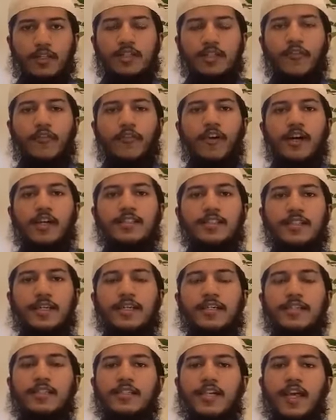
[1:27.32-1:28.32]
The first
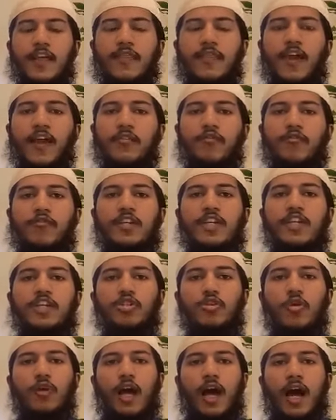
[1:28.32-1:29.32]
is that we
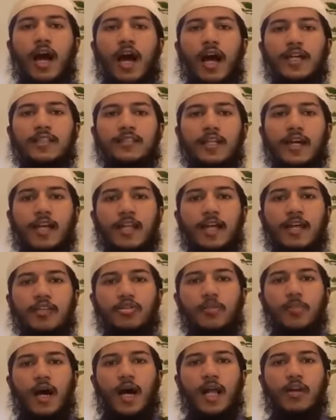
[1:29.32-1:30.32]
should ask Allah
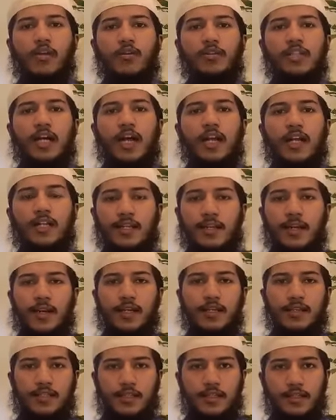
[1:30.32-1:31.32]
subhanahu wa ta'ala
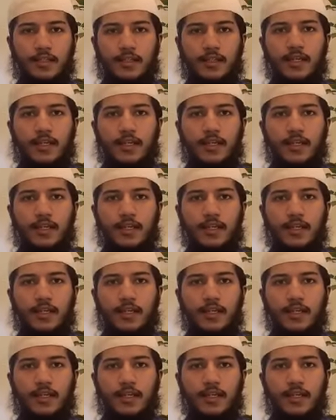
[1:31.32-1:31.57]
directly.